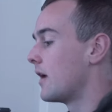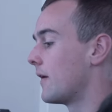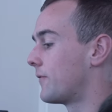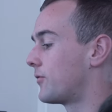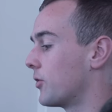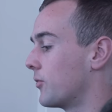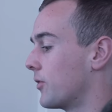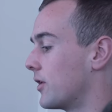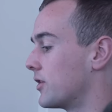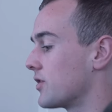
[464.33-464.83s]

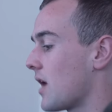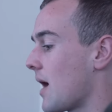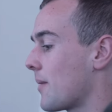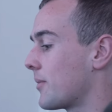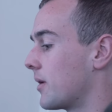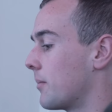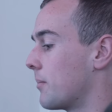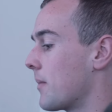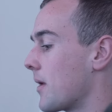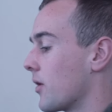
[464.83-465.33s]
If there is, I'm
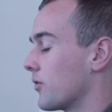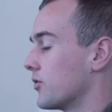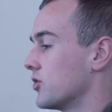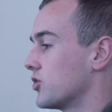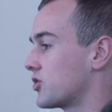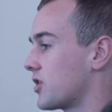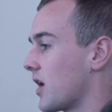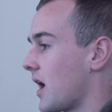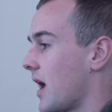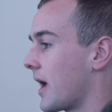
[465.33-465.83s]
gonna mail
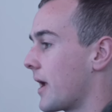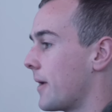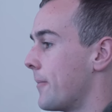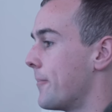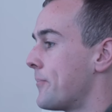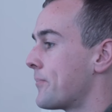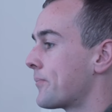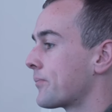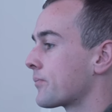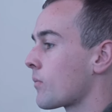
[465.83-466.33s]
this
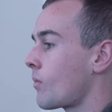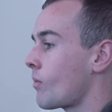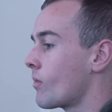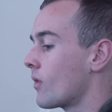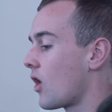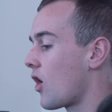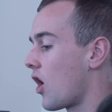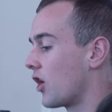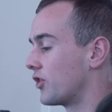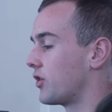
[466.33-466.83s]
guy
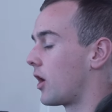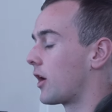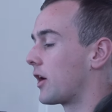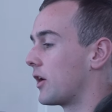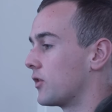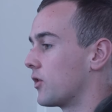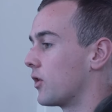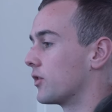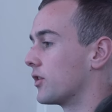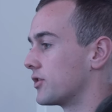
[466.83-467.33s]
a
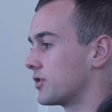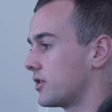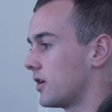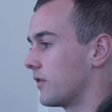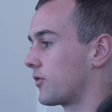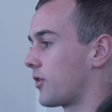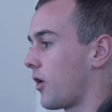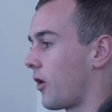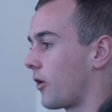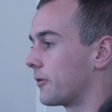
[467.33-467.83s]
Dunkin' Donuts
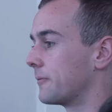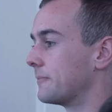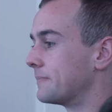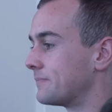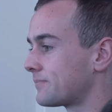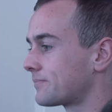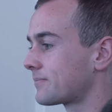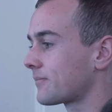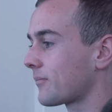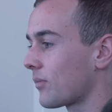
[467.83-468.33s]
gift card
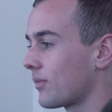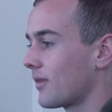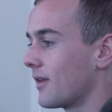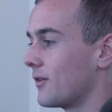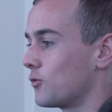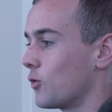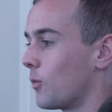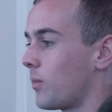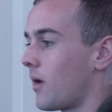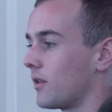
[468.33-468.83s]

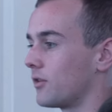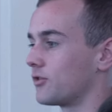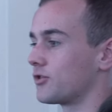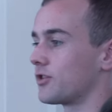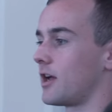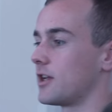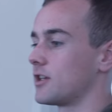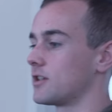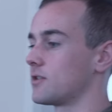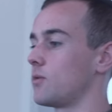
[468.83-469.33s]
to
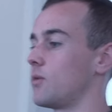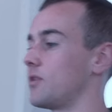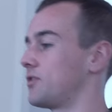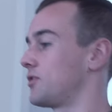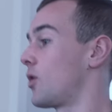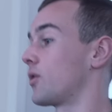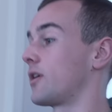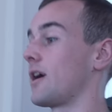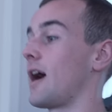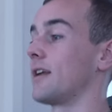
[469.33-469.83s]
apologize with
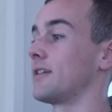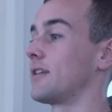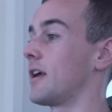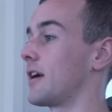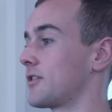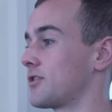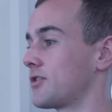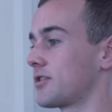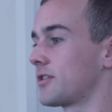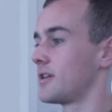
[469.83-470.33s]
no
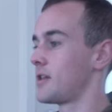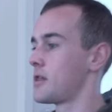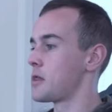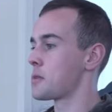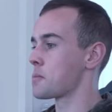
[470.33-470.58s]
context.